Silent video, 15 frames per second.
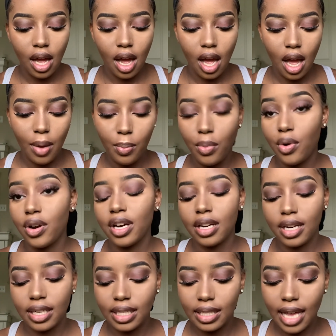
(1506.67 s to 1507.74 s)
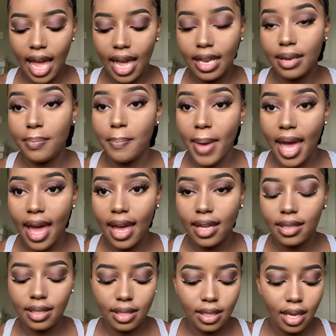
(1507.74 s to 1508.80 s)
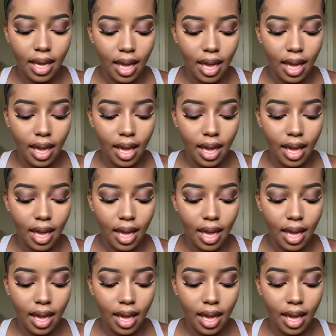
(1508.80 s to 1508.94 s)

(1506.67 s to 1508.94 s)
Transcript: Amore Satin Matte,